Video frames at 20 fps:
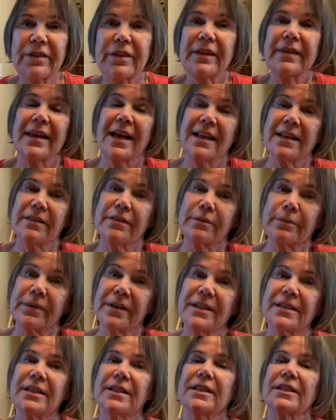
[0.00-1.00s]
and the
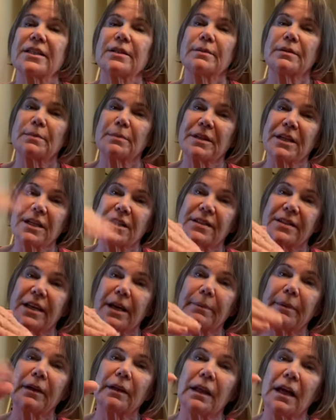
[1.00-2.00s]
reason is because the
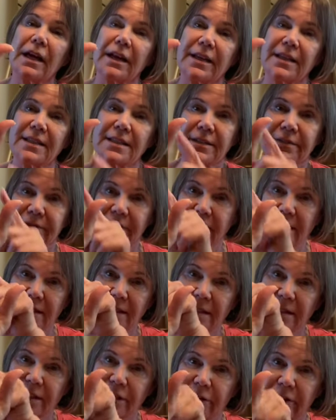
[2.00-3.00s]
epiglottis, if this
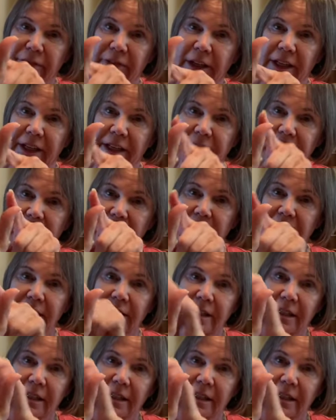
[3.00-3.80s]
is your vallecula,